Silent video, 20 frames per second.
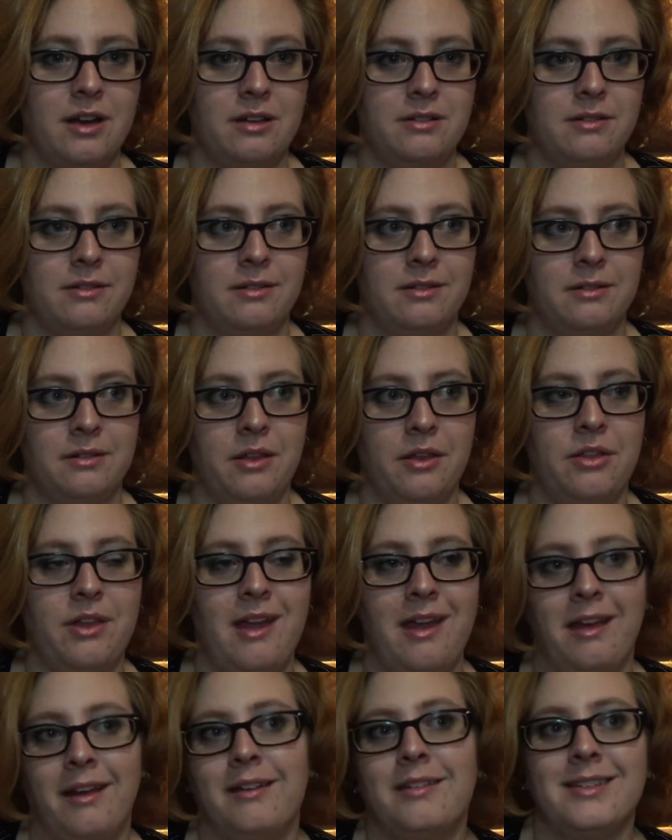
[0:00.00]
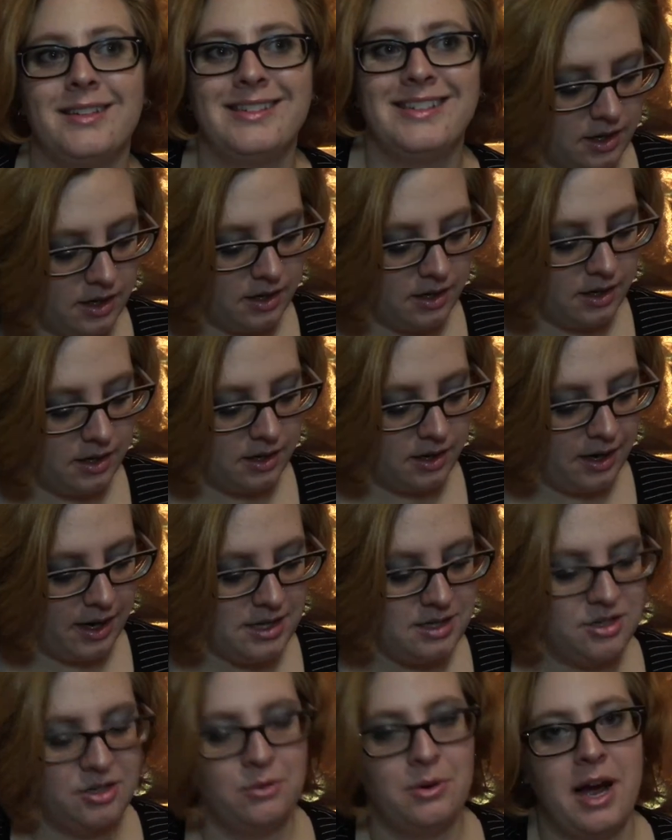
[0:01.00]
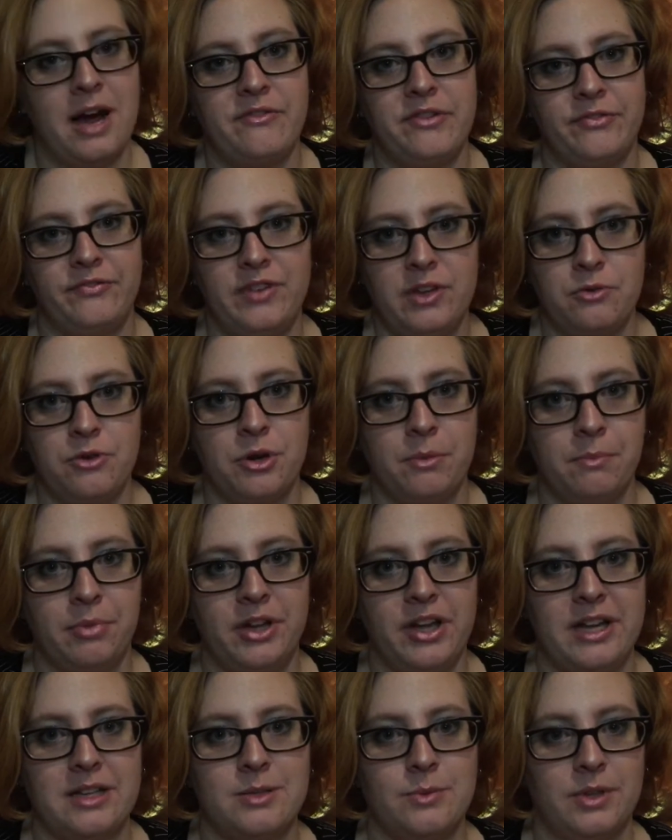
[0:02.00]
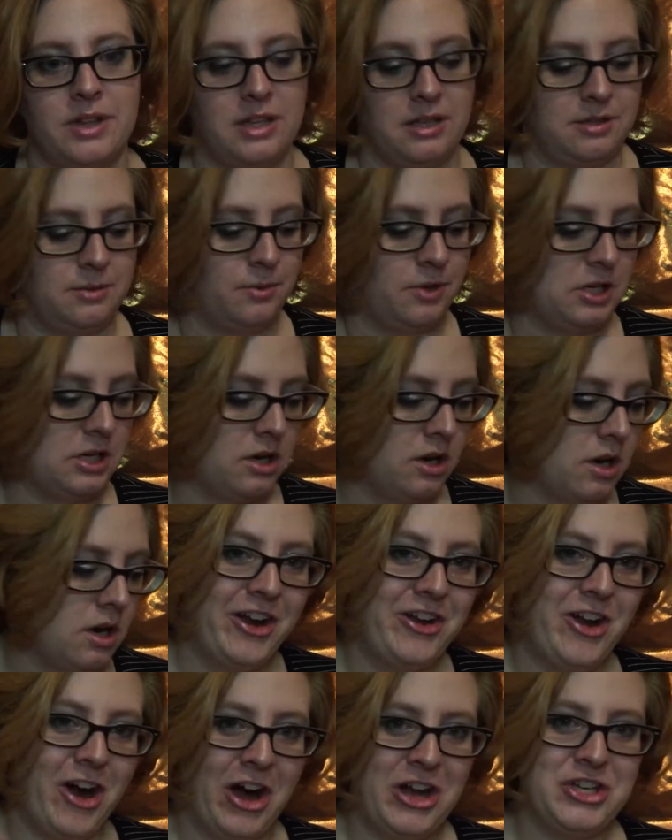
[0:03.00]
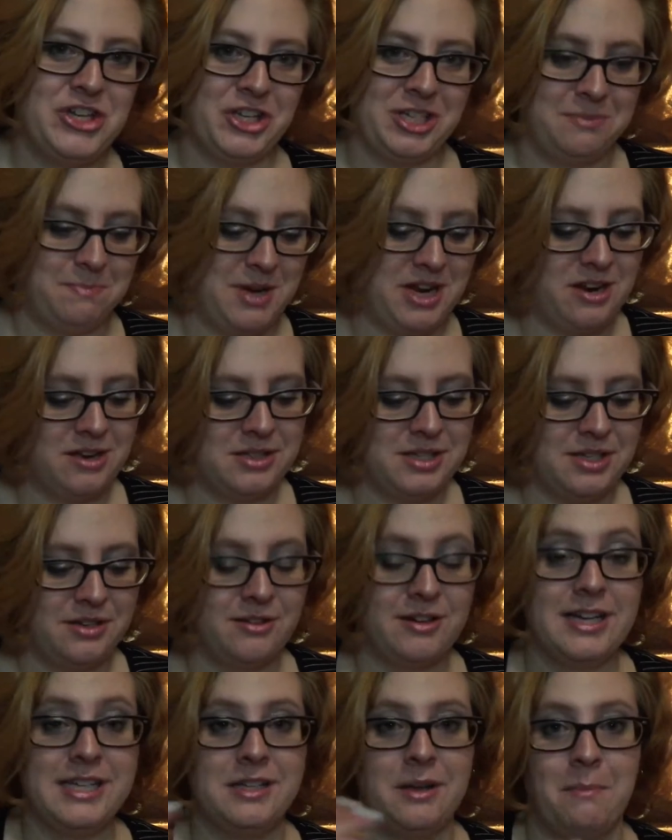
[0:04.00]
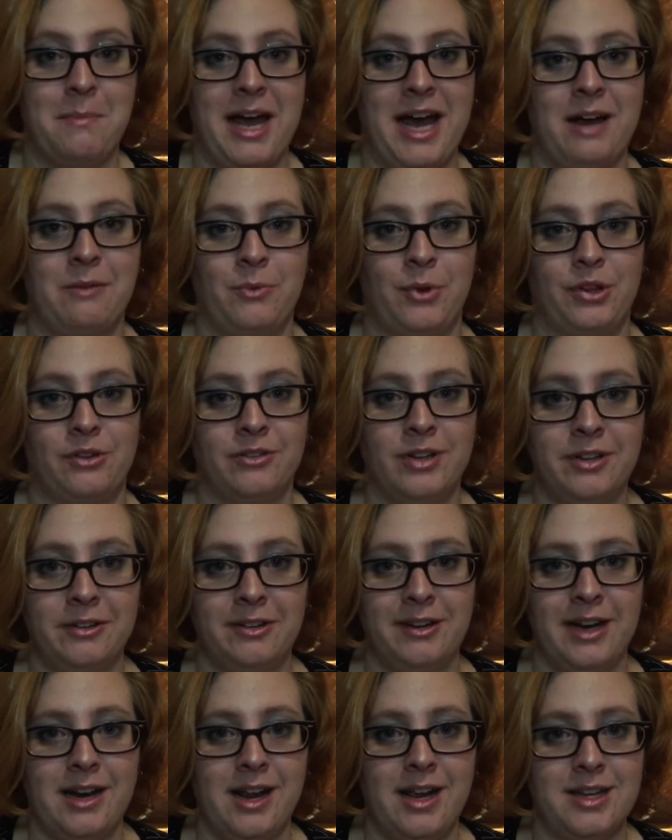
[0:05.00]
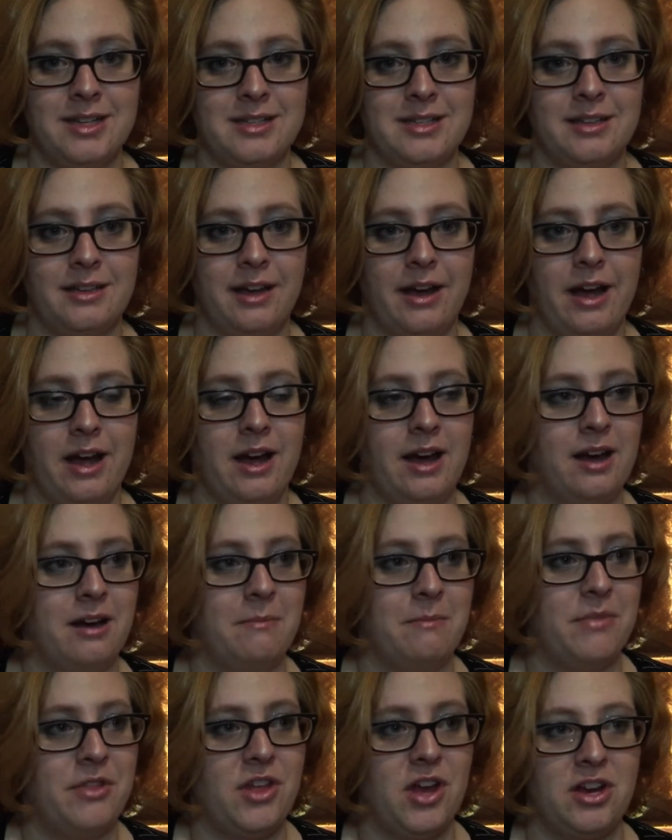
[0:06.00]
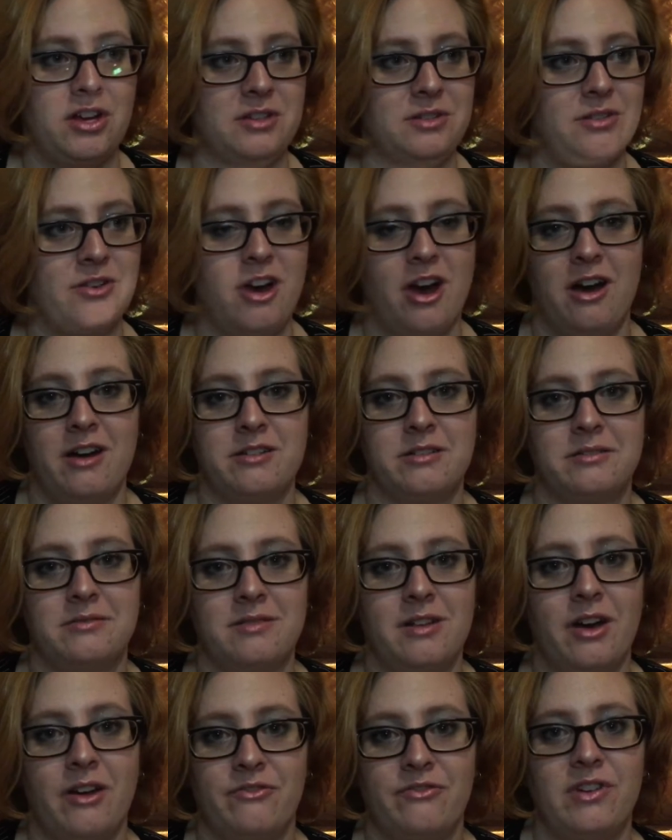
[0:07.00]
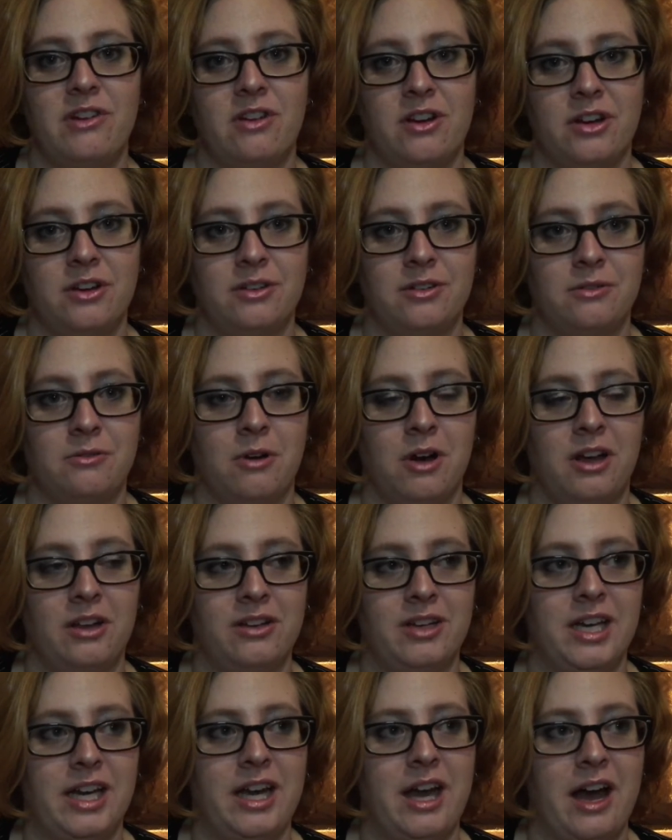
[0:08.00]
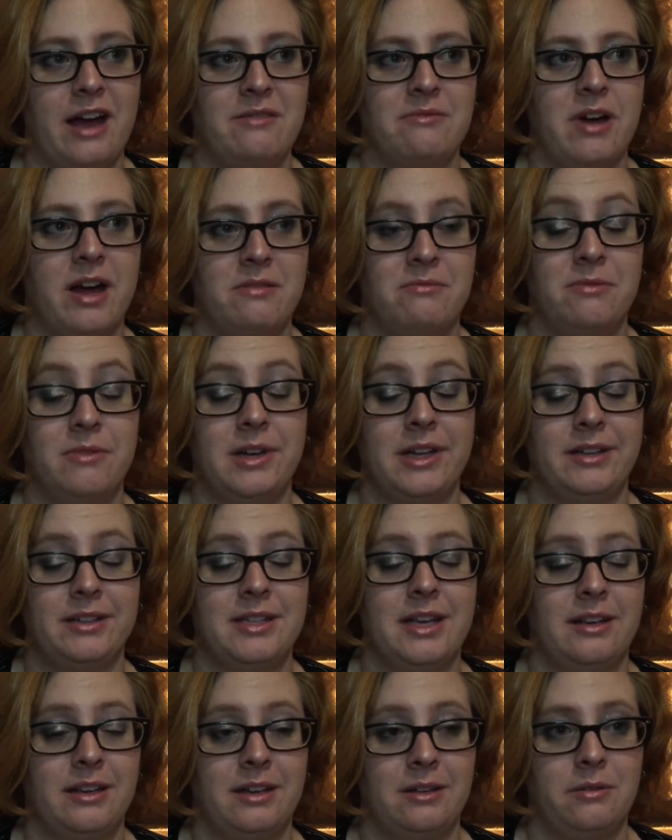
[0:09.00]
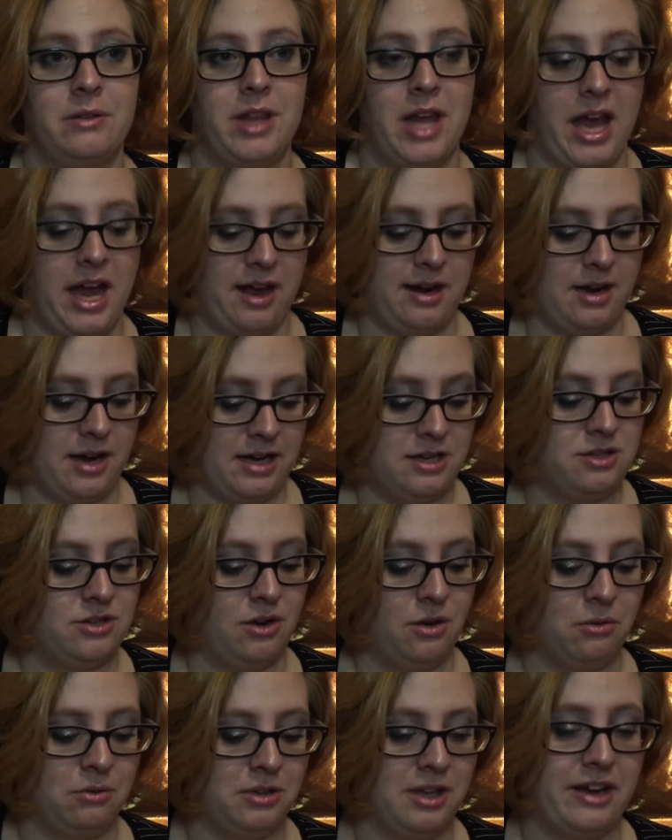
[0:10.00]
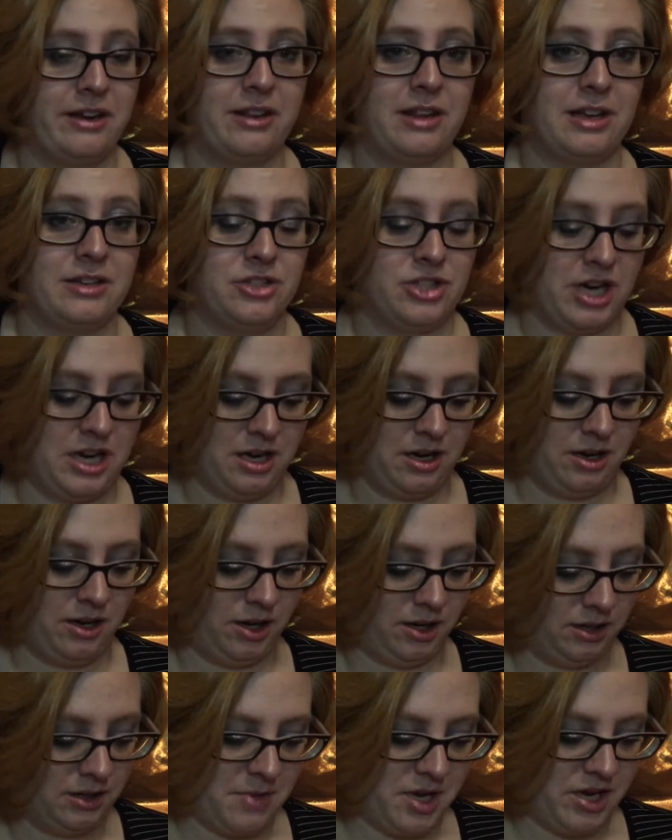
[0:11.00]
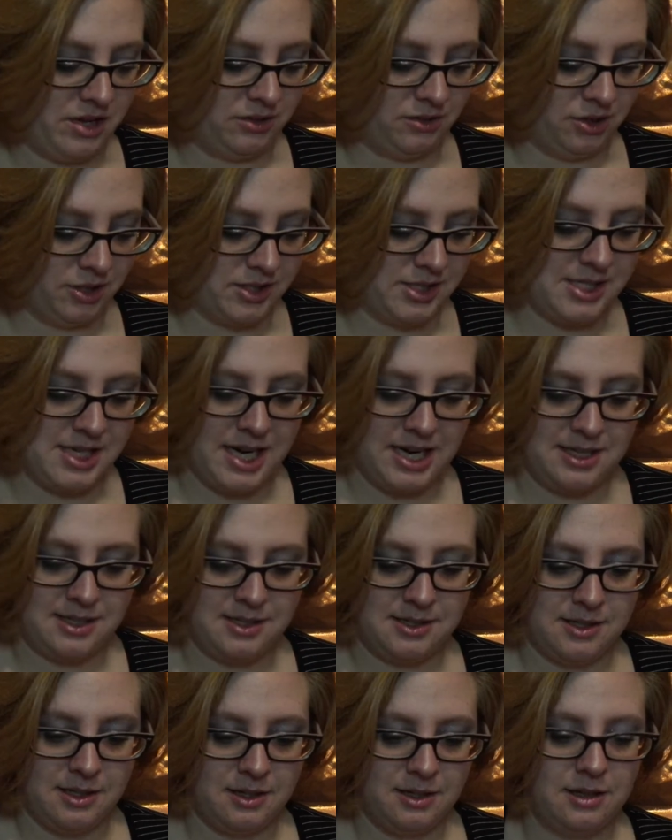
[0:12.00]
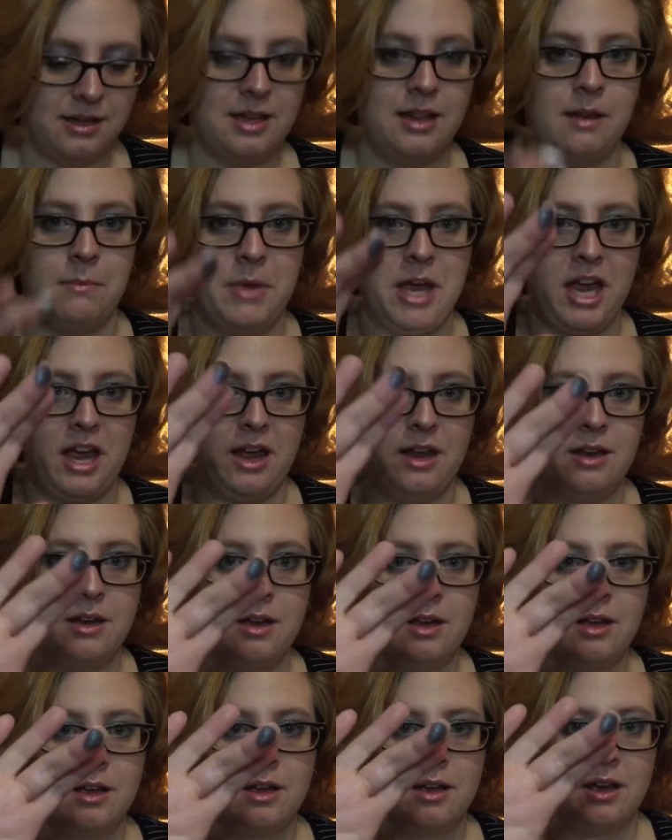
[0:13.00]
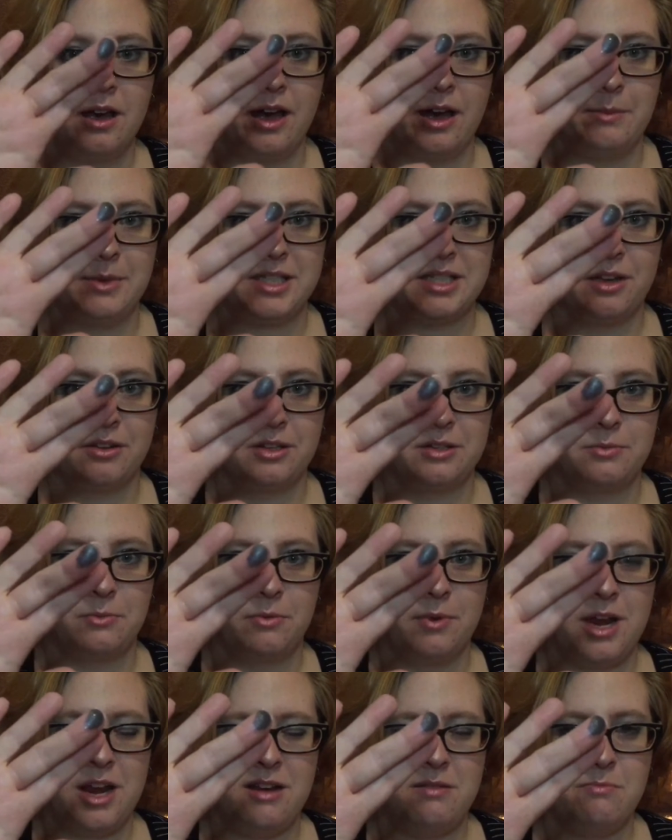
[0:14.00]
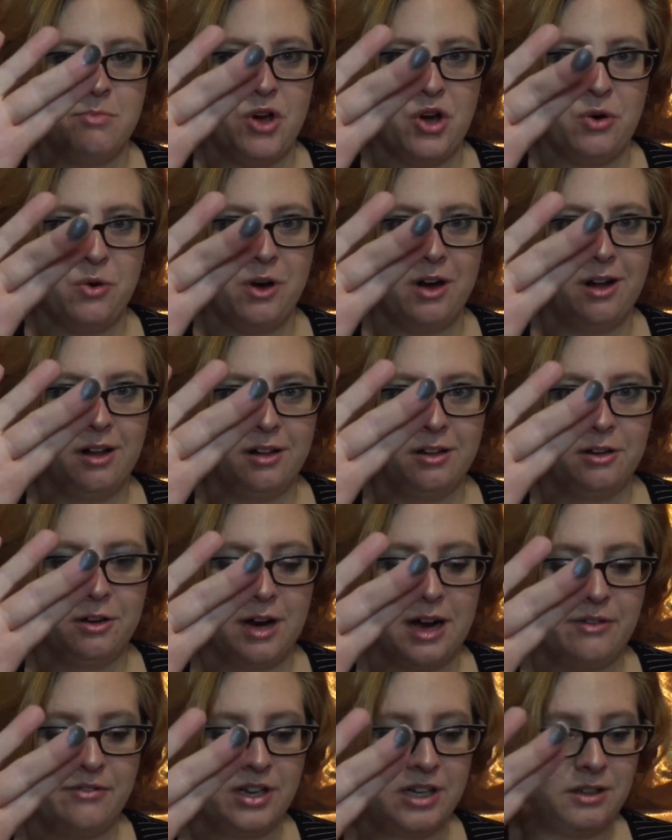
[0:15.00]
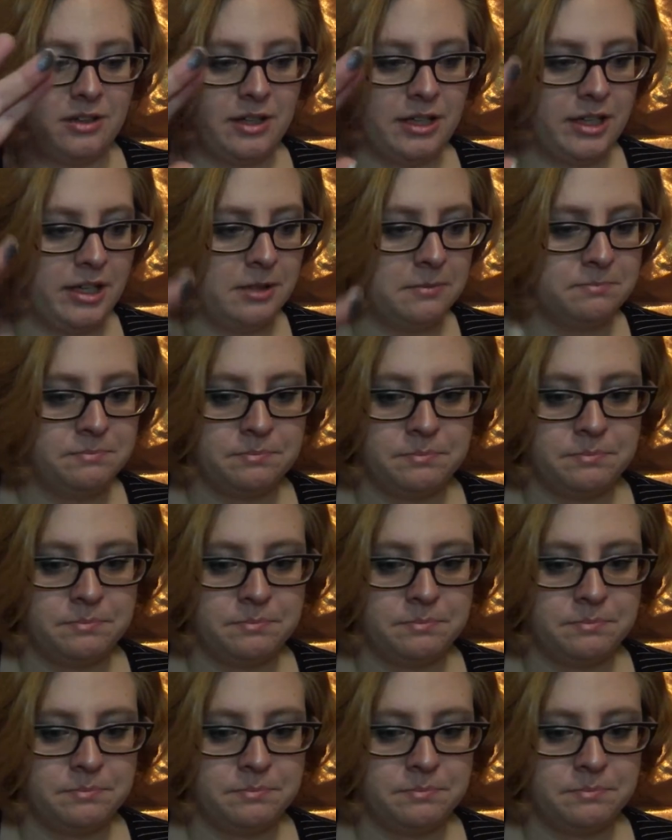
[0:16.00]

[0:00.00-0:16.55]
thing. I do have a few complaints with this one. Not just because there is a matte with glitter in it. That is not of very good quality. I will tell you that. I don't like that shade at all. It looks nice in the pan. It's got this rainbow holographic glitter.